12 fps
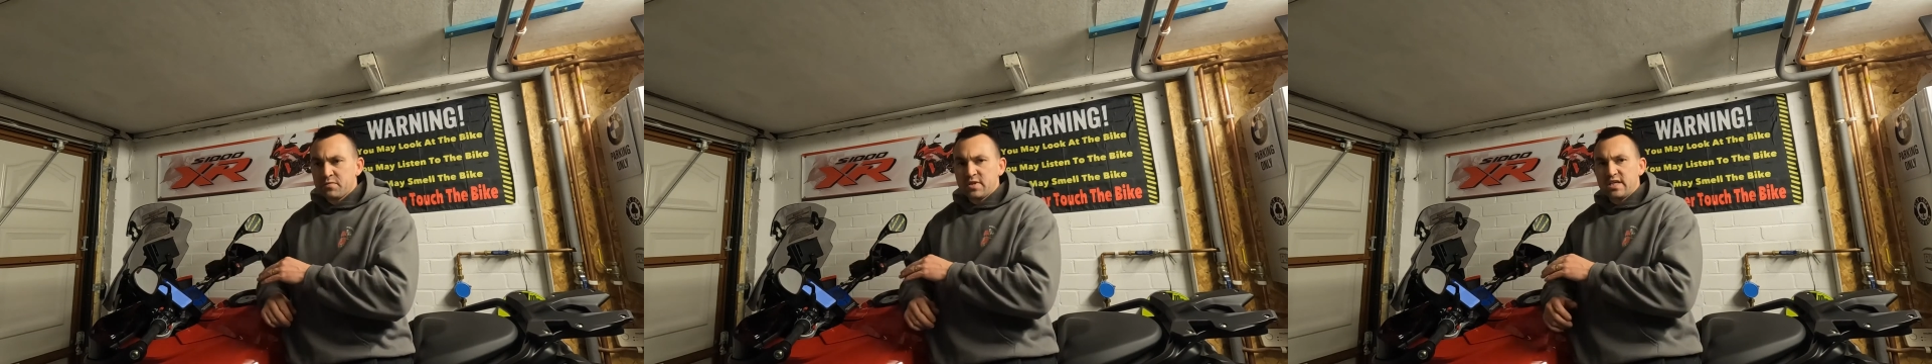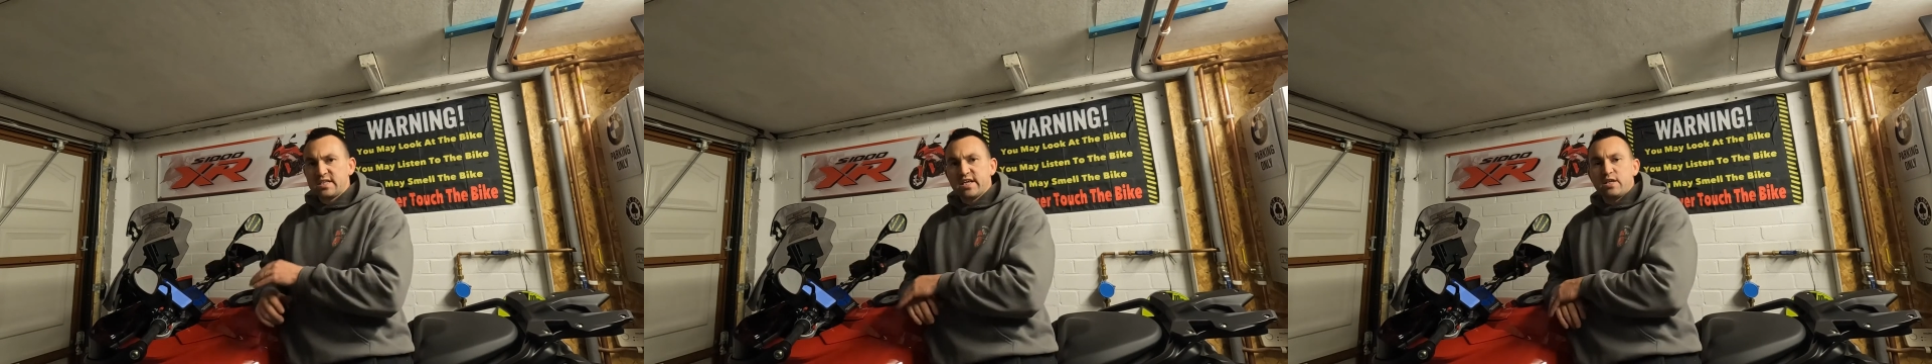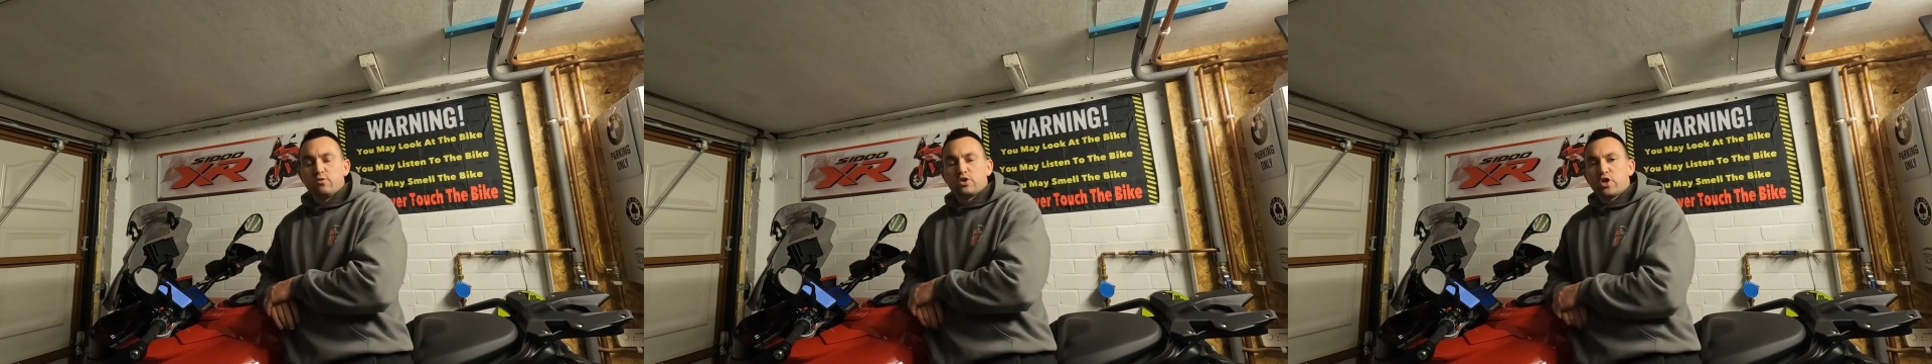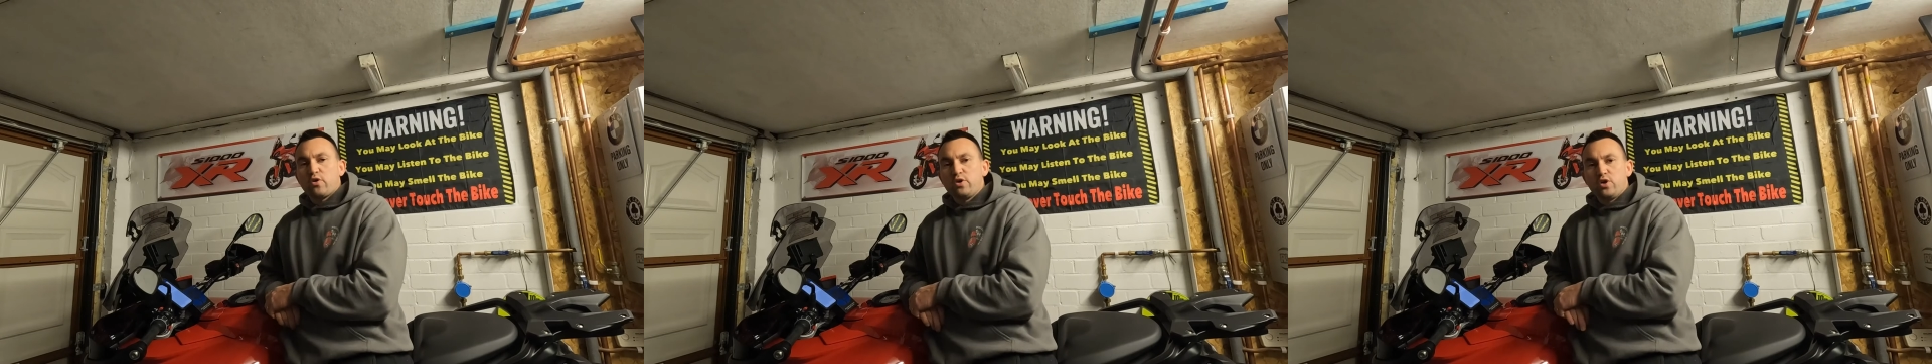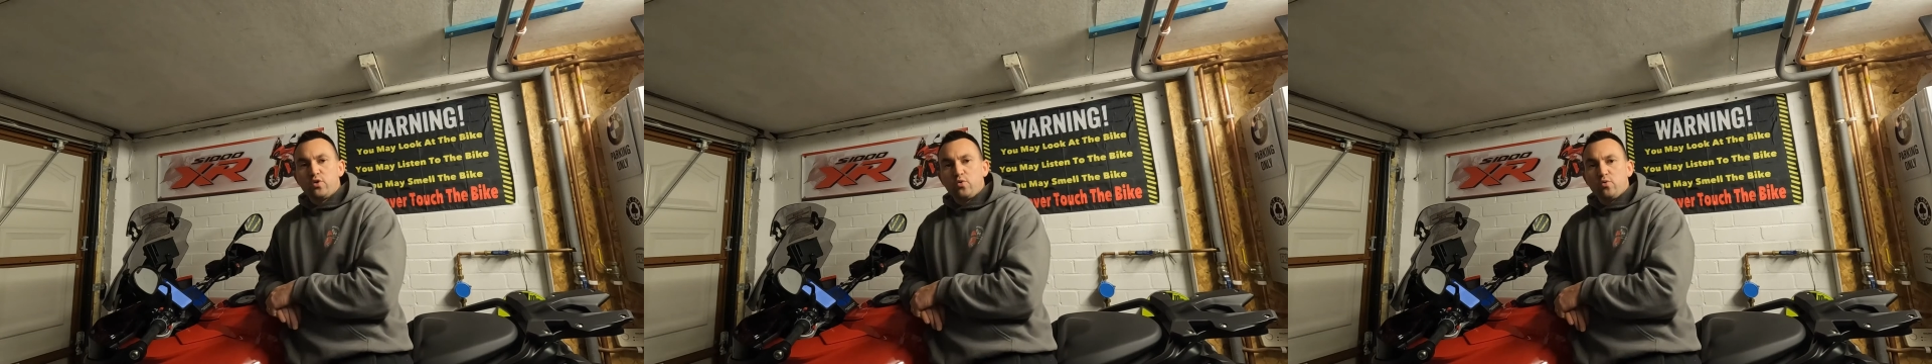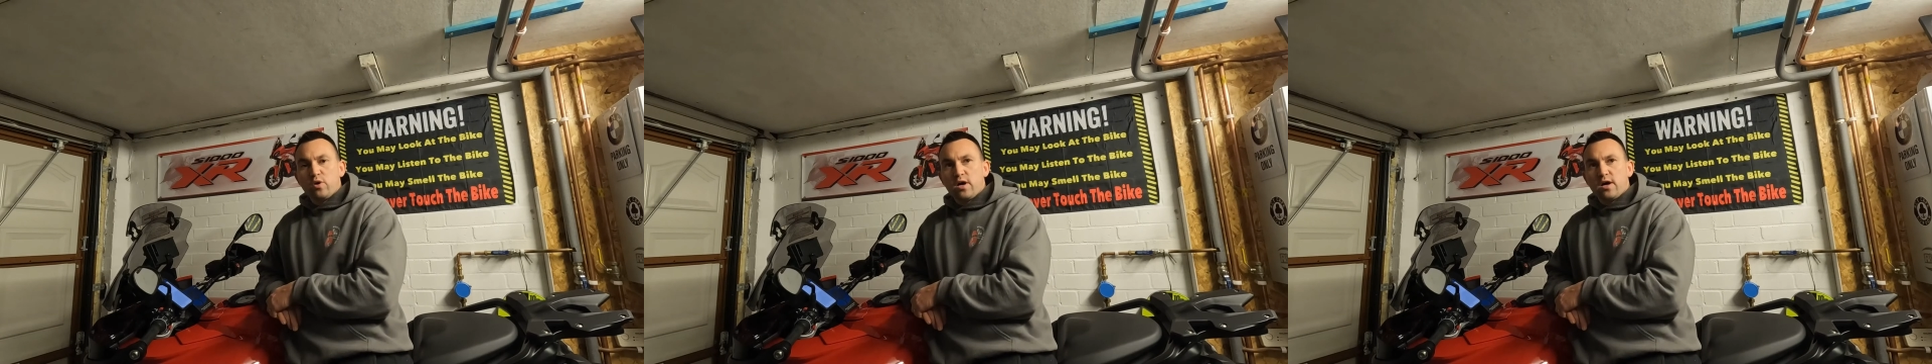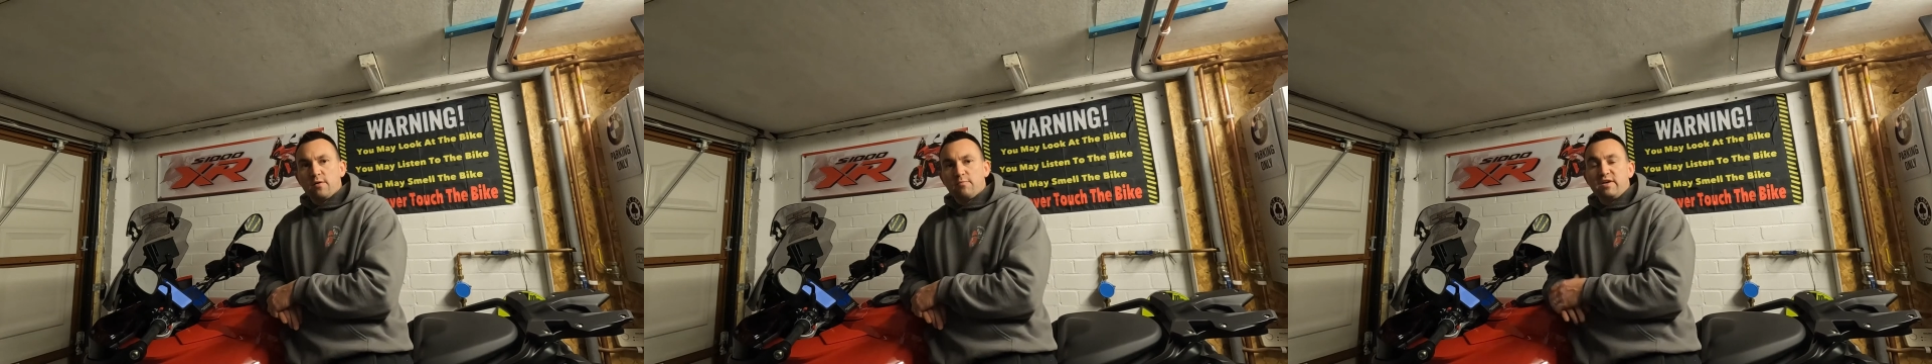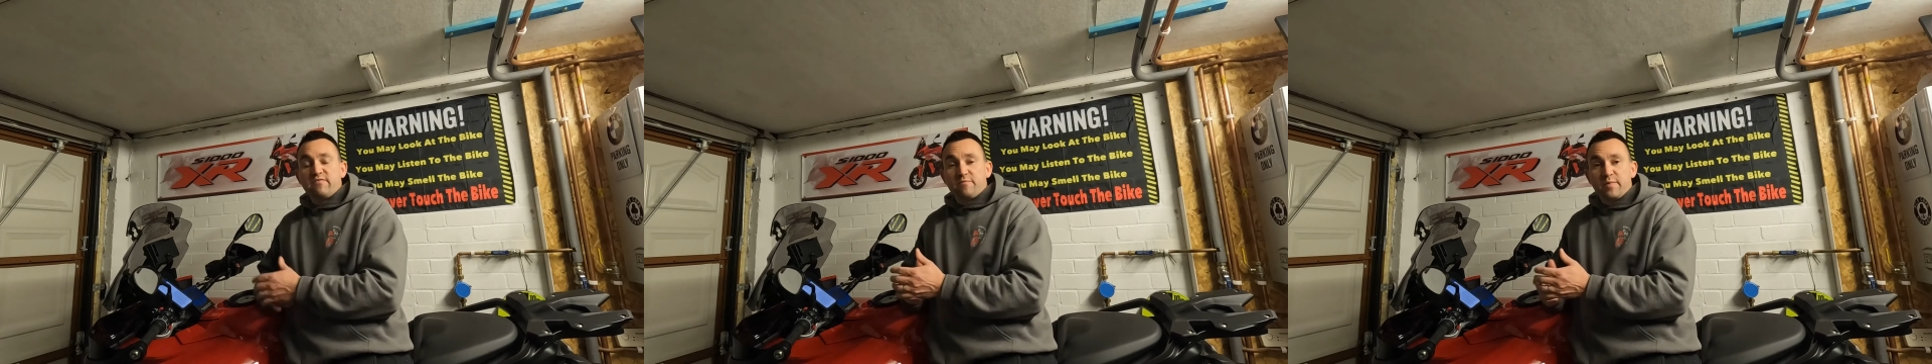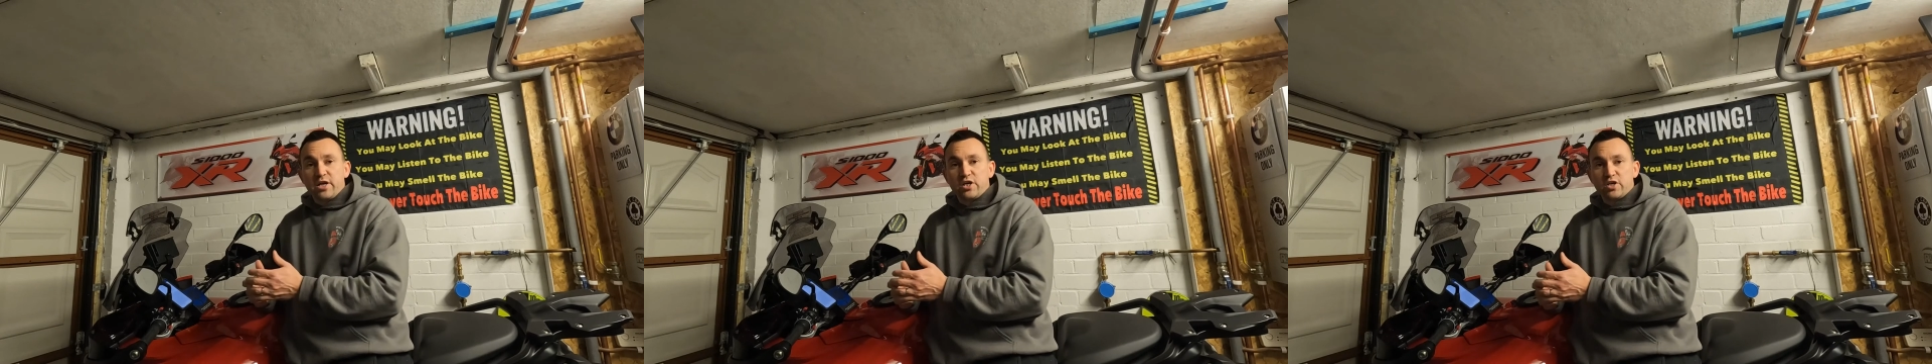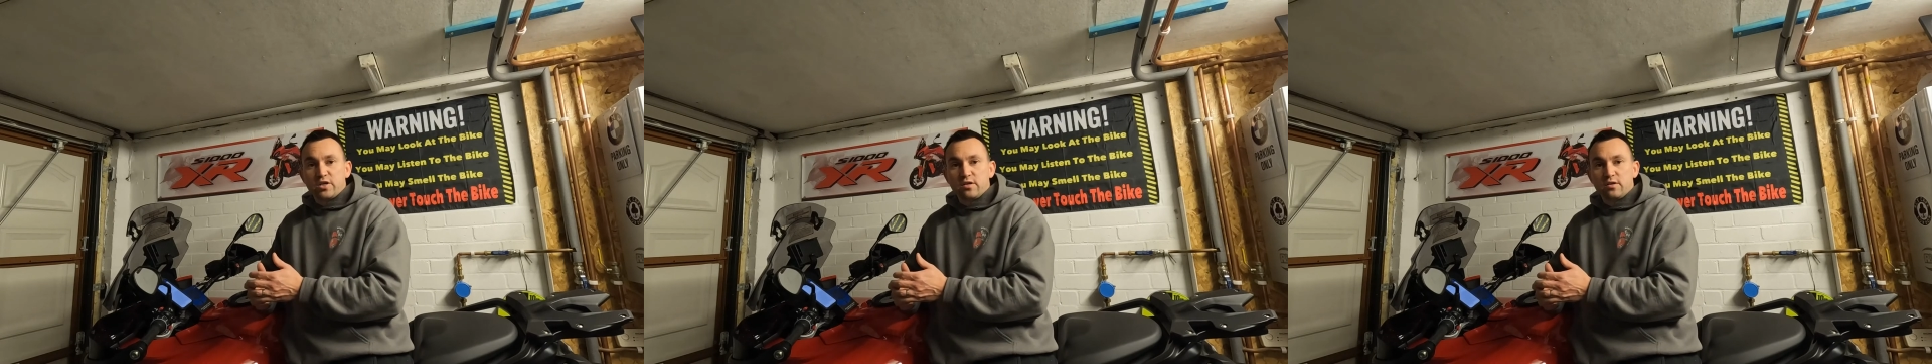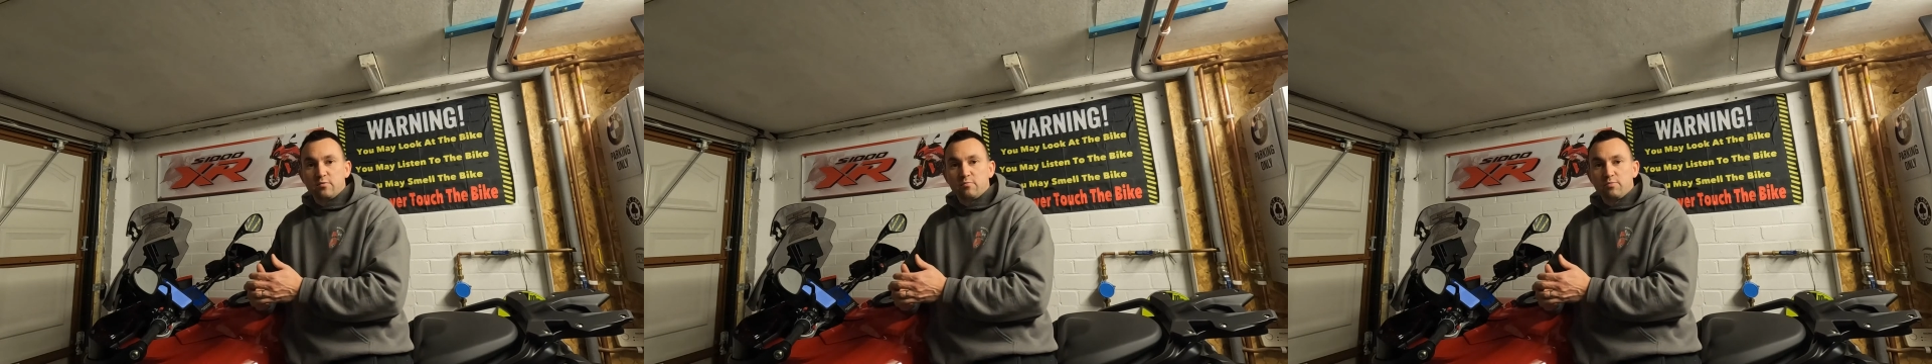It said it will show you information